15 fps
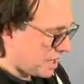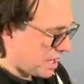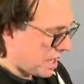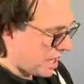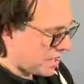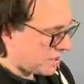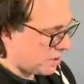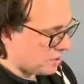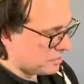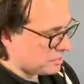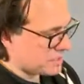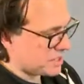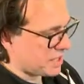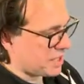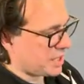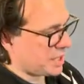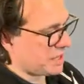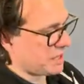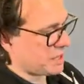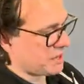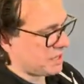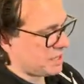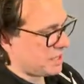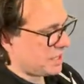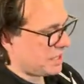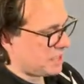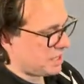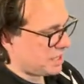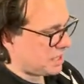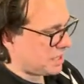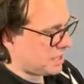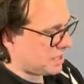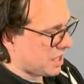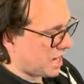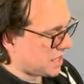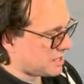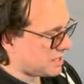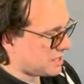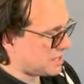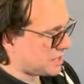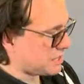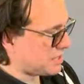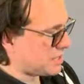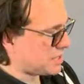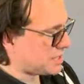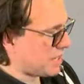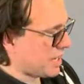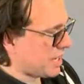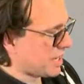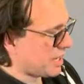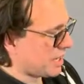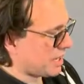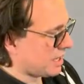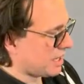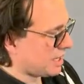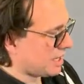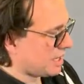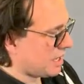I comb the hair in a 90 degrees angle.